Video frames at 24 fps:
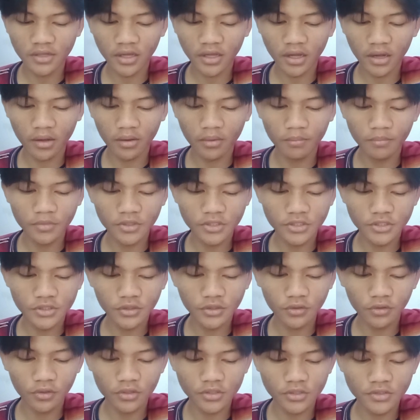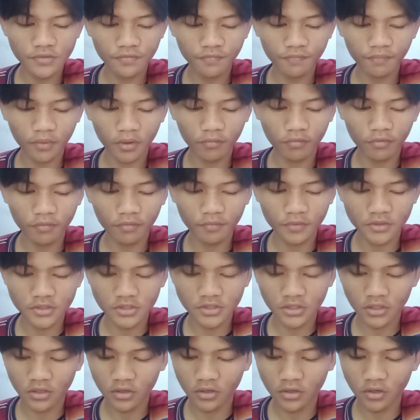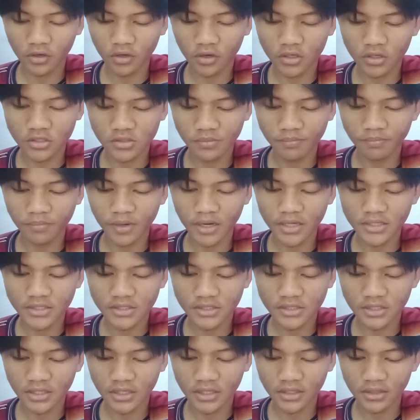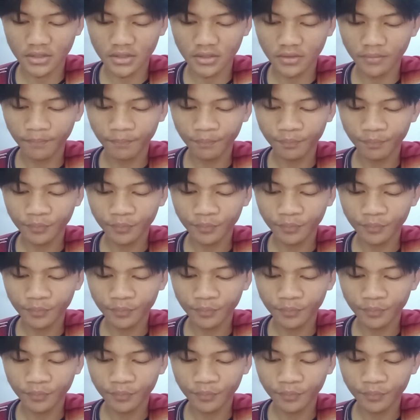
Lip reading: that measures performance across a basket